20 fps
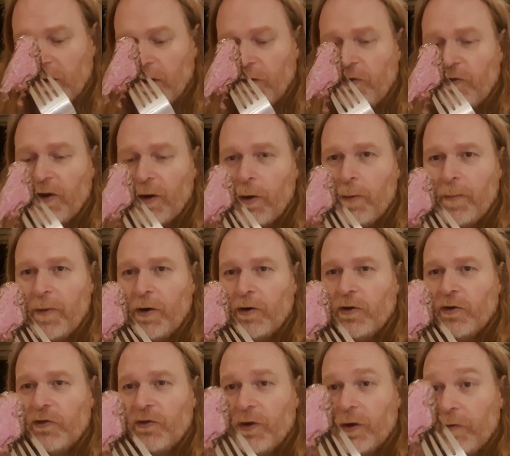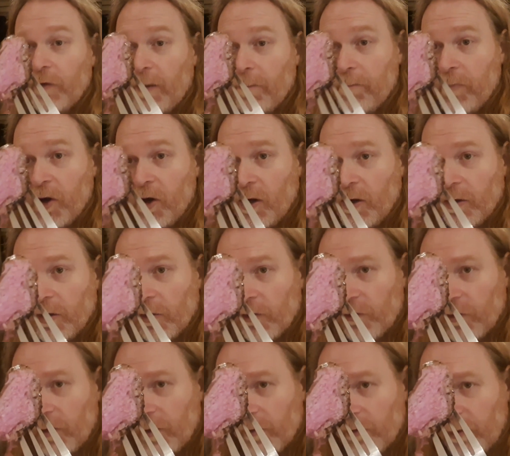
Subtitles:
This is how Americans serve their burgers.